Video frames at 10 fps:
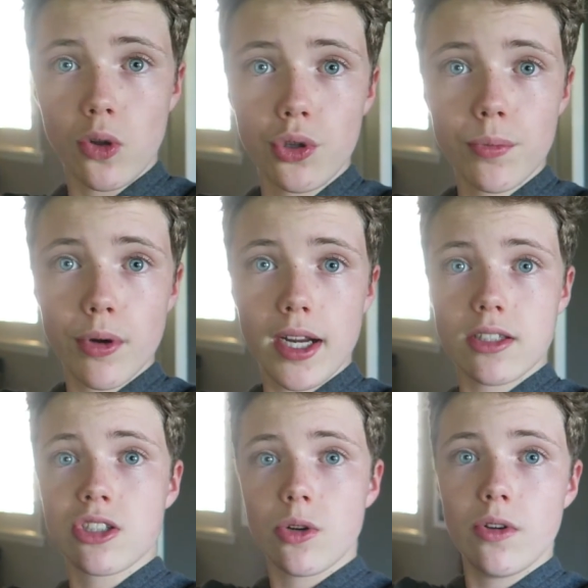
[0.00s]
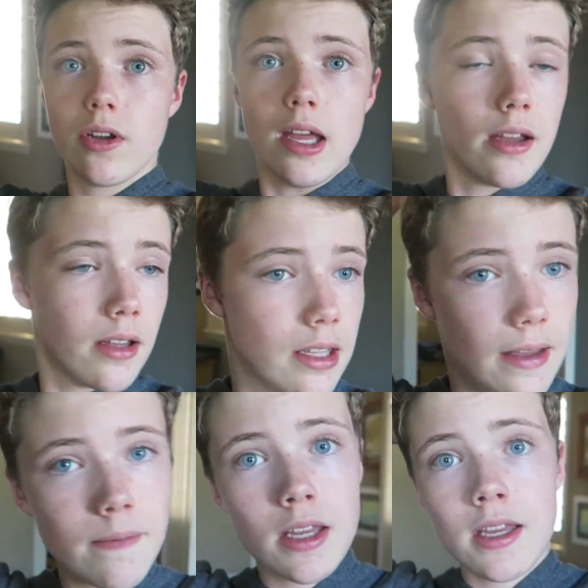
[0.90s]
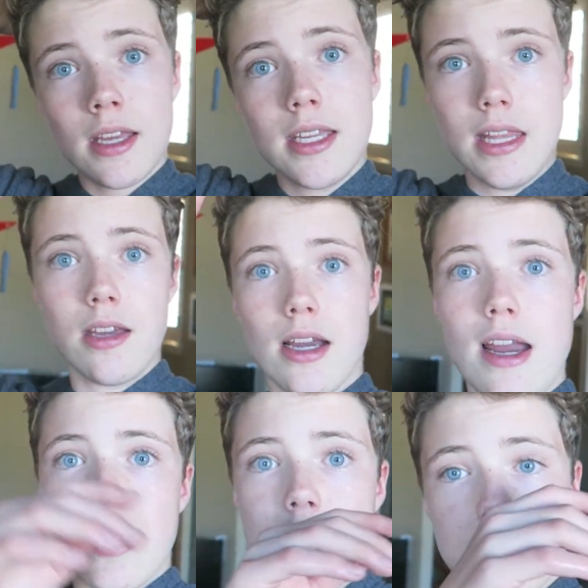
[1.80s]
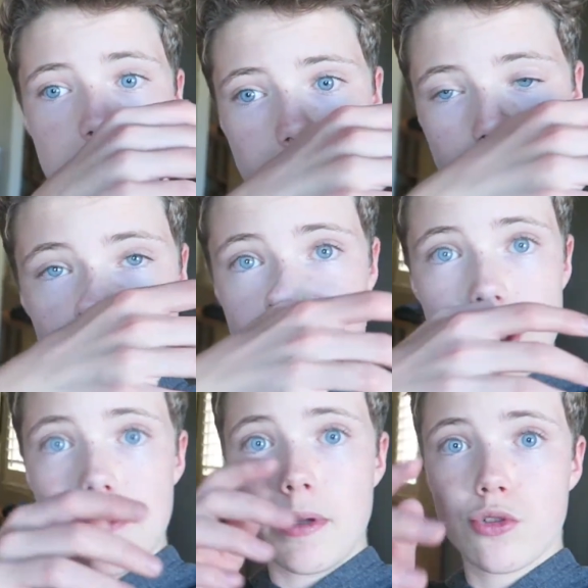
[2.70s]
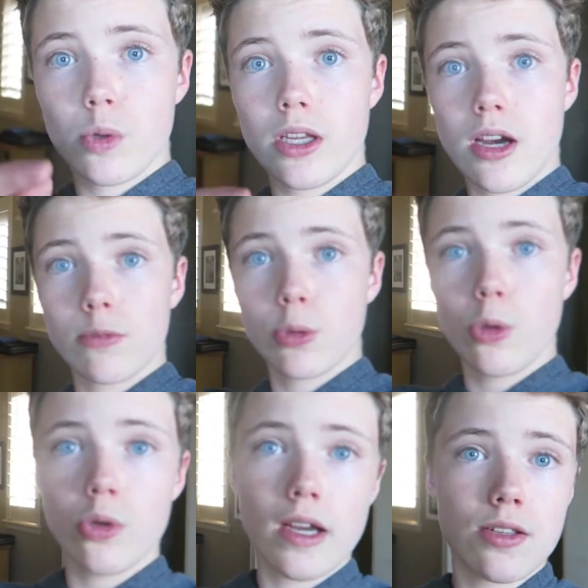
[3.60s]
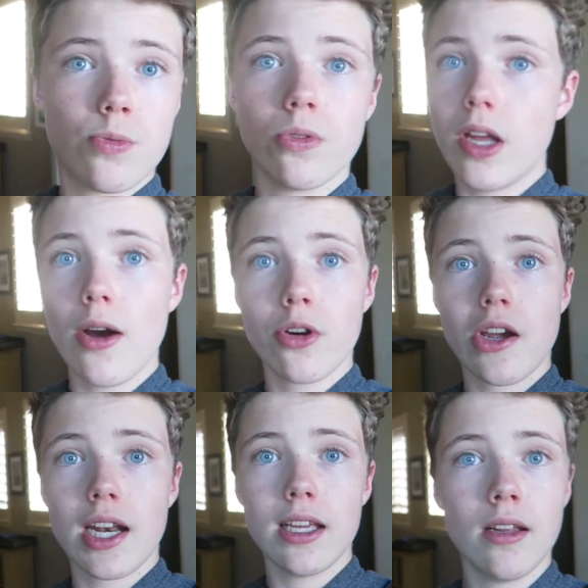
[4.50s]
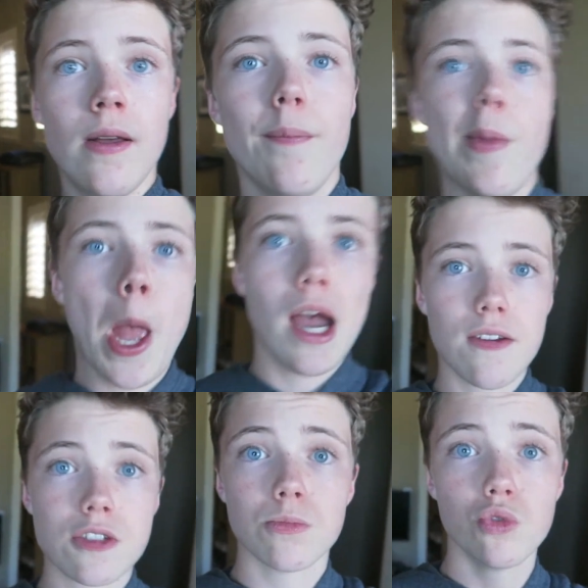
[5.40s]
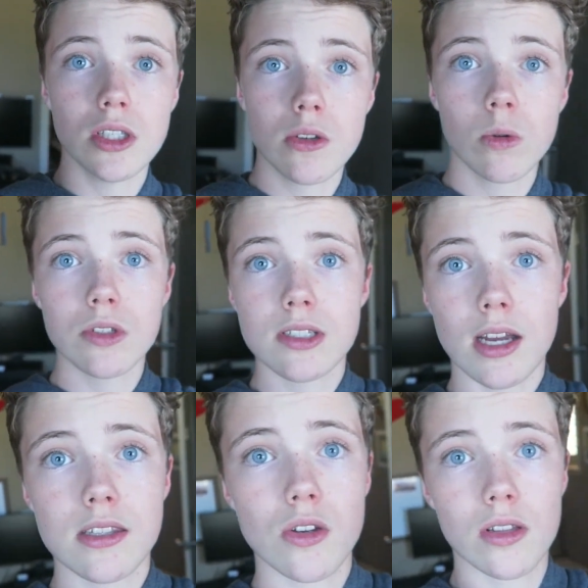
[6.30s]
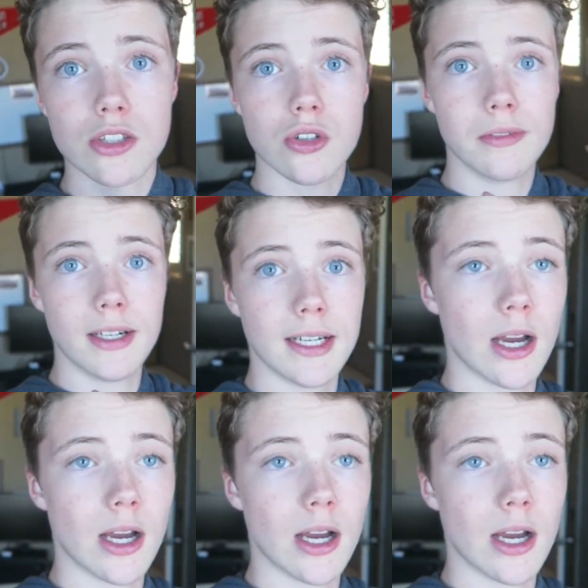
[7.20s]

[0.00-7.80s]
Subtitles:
clothing brand, so, guys, it's, like, really cheap, it's really comfortable, you guys will not regret it. I have some really cool designs on the screen right